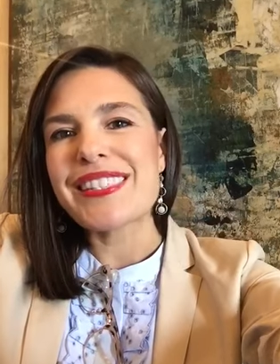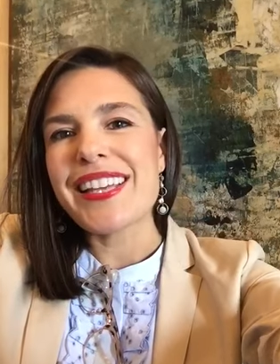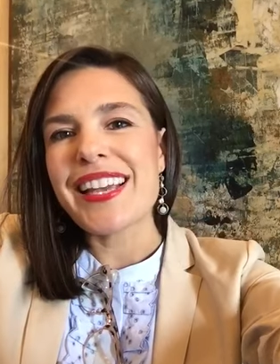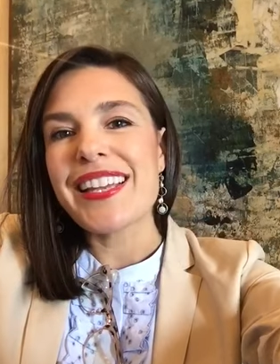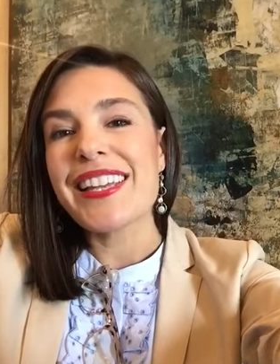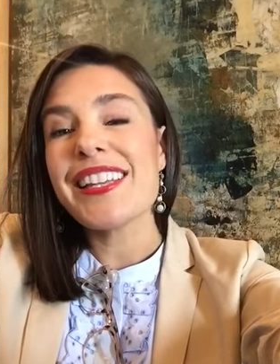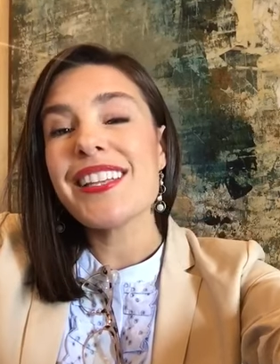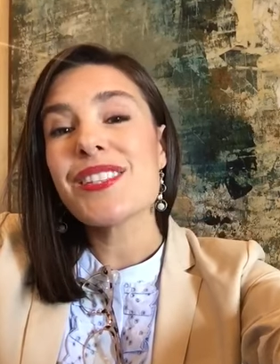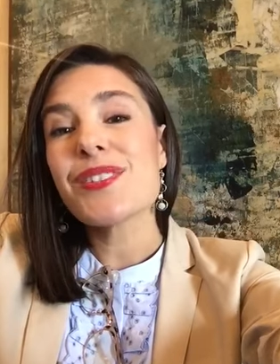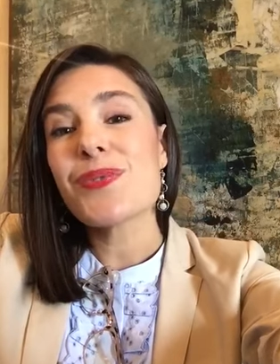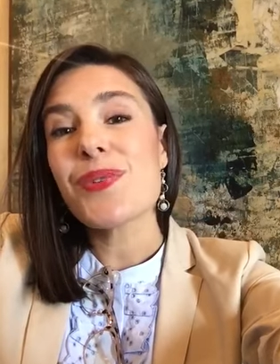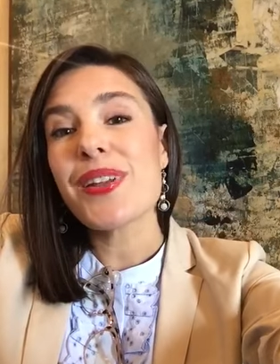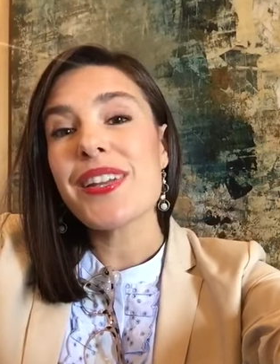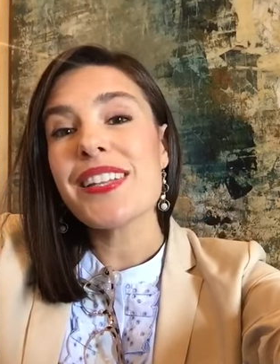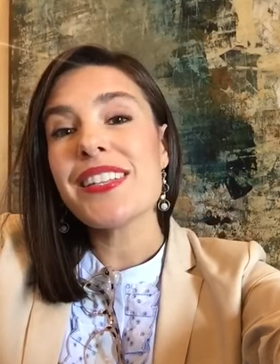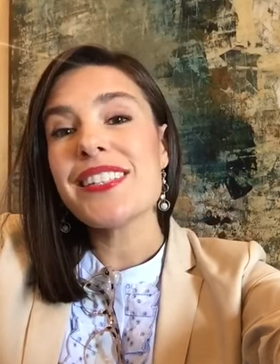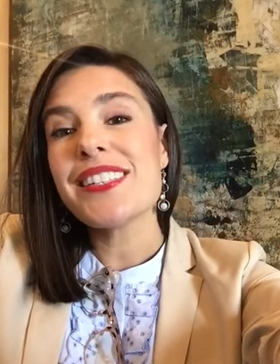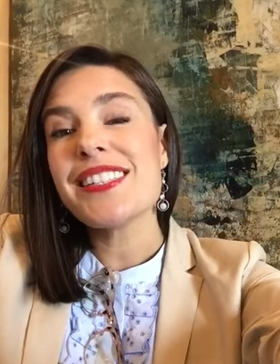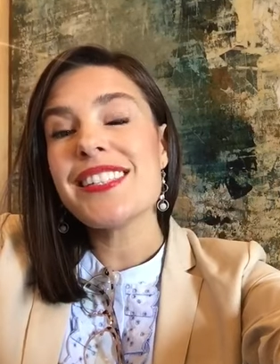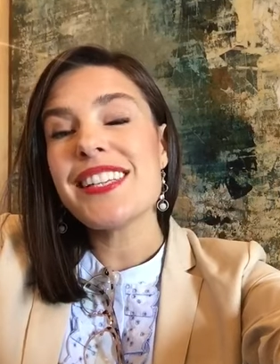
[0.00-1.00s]
and he's
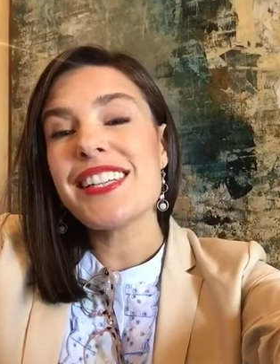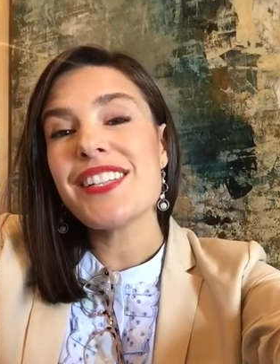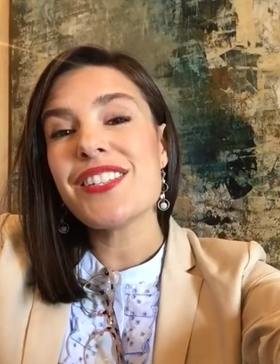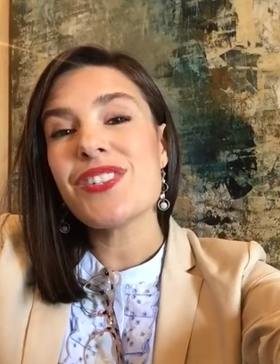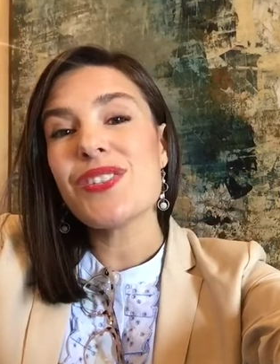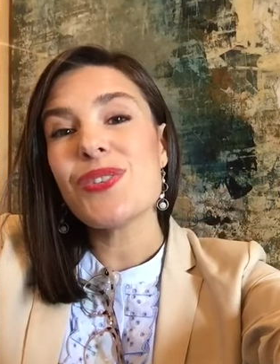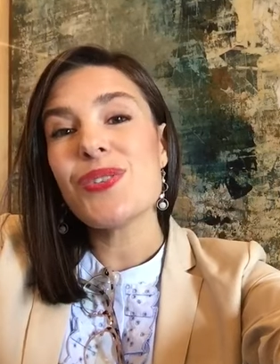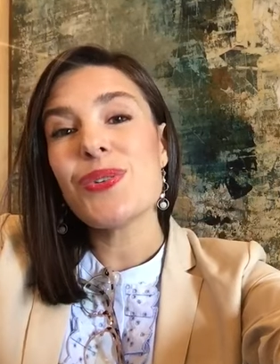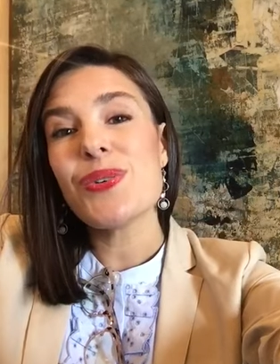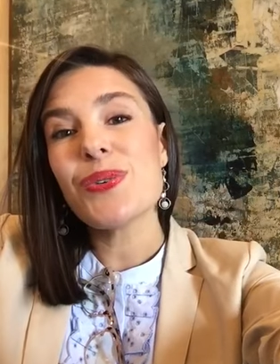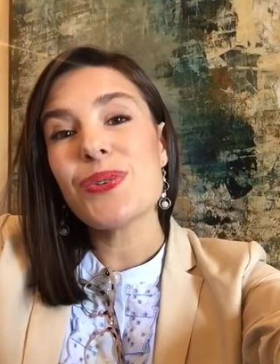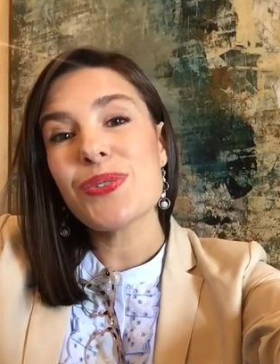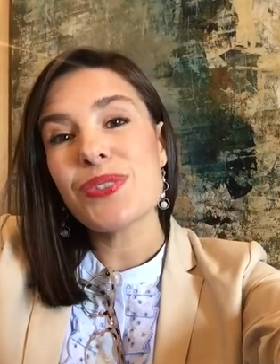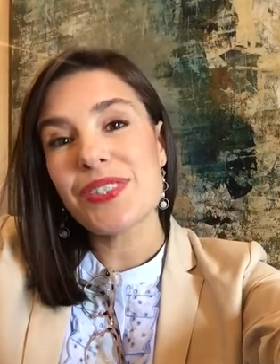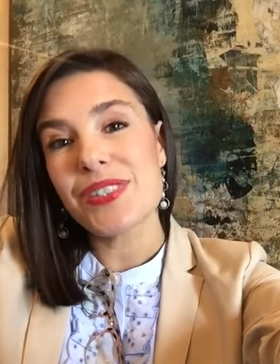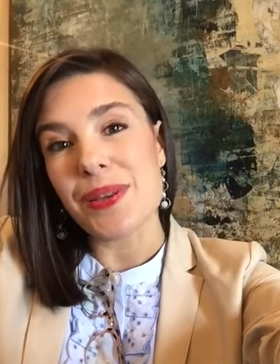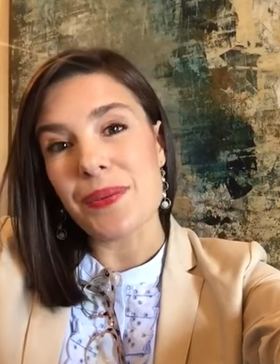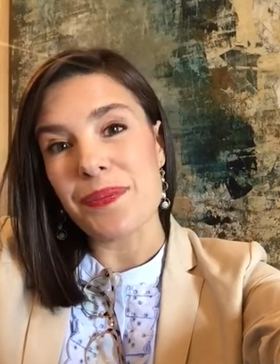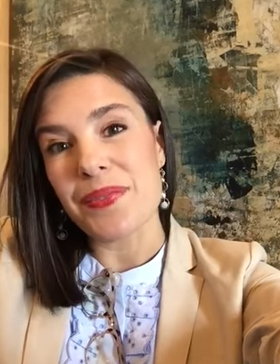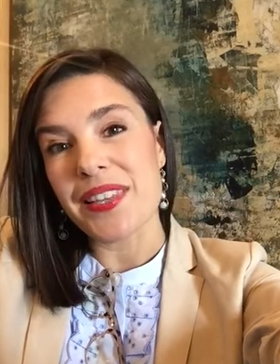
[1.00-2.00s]
ready to teach you
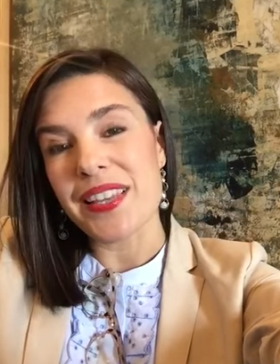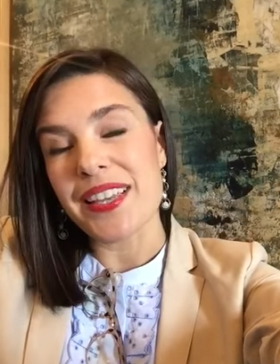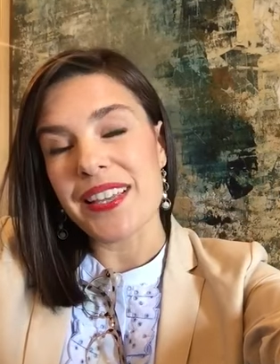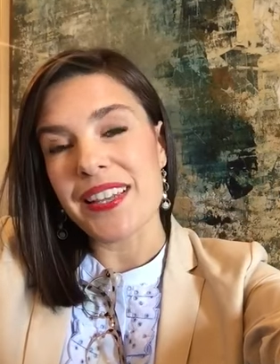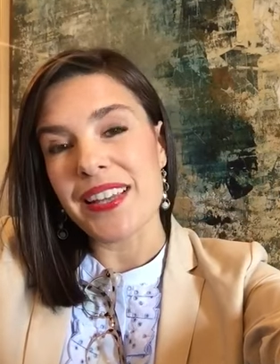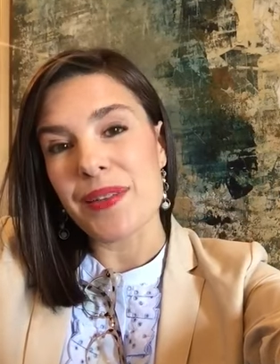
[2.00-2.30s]
something